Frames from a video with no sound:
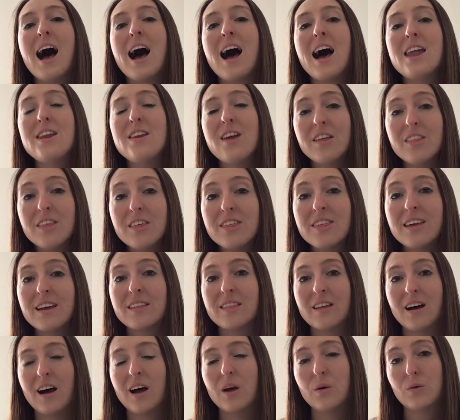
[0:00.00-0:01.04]
Another thing
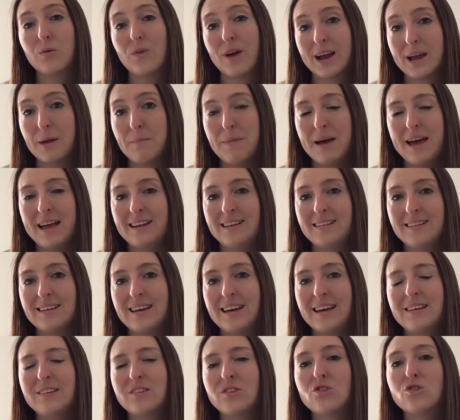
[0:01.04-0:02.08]
that I would recommend
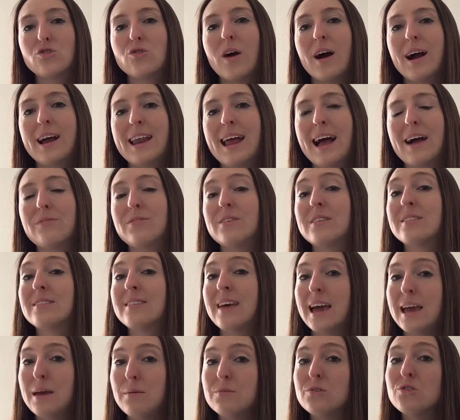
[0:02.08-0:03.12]
is to try and have the
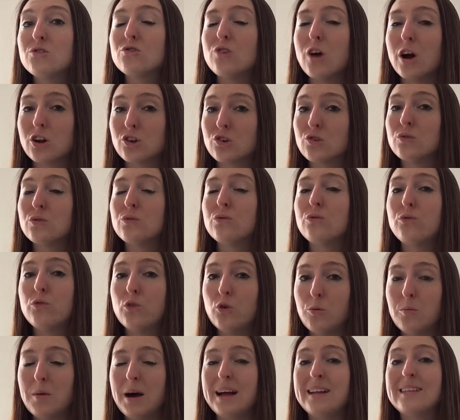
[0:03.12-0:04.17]
same structure and
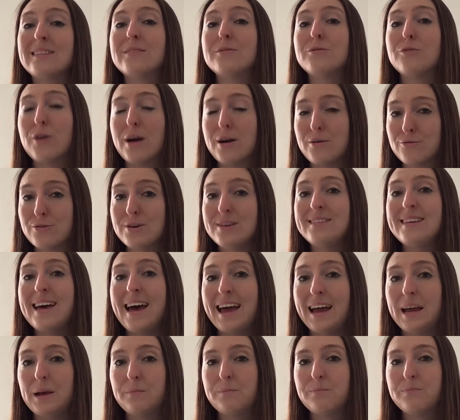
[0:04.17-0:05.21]
format for every
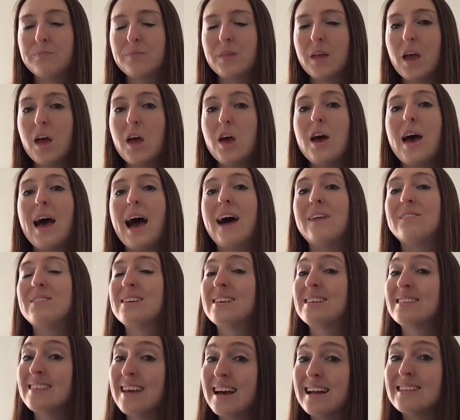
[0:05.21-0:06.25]
day. Having
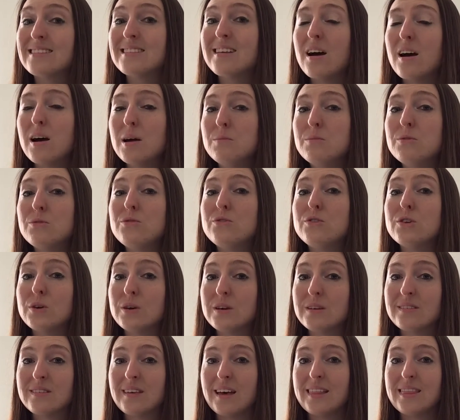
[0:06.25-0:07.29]
set times for
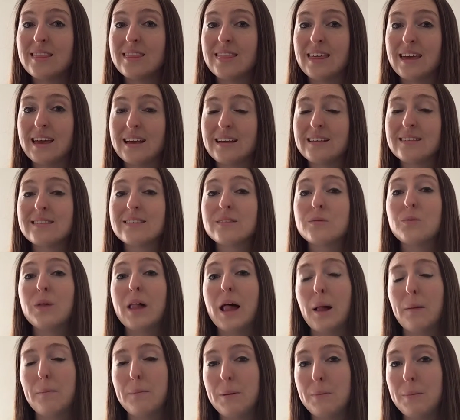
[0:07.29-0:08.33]
doing certain things will
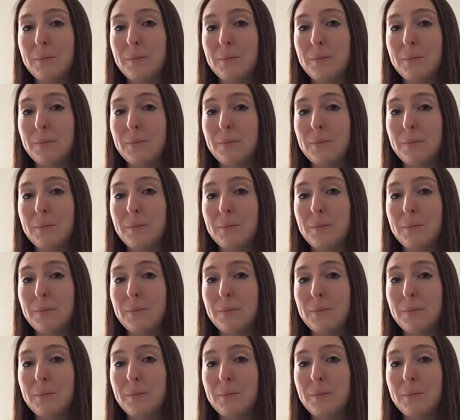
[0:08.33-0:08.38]
help